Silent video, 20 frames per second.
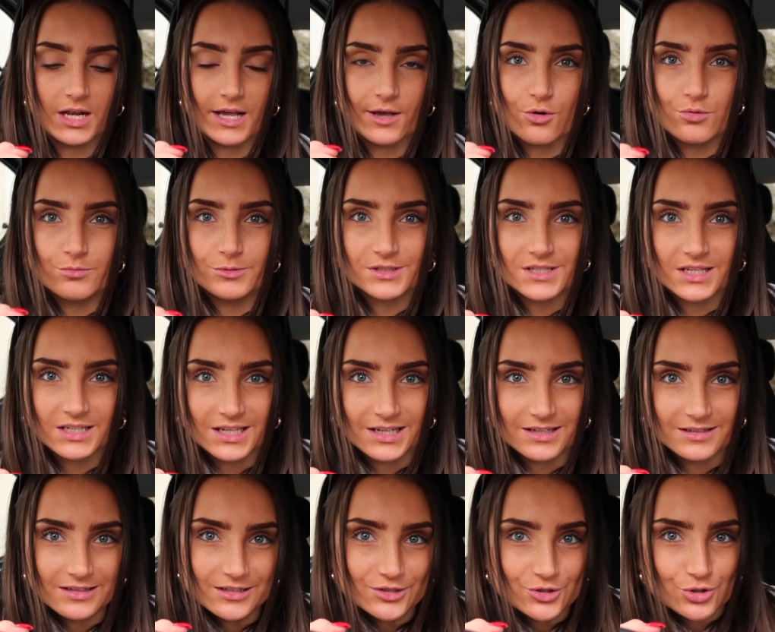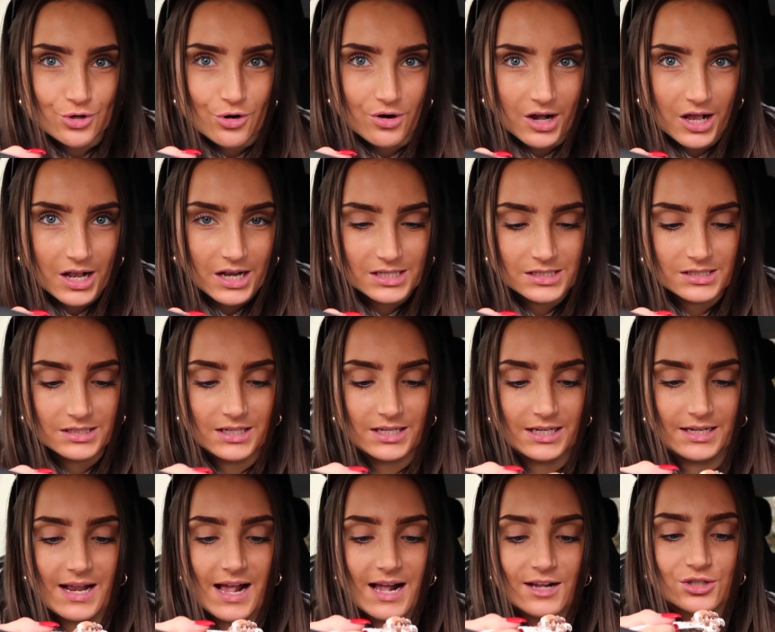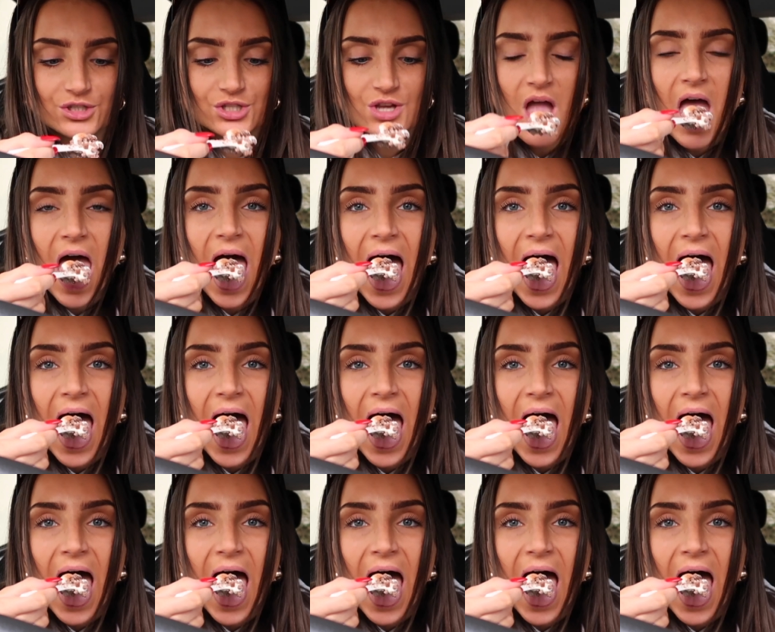like almost like a chocolate ganache.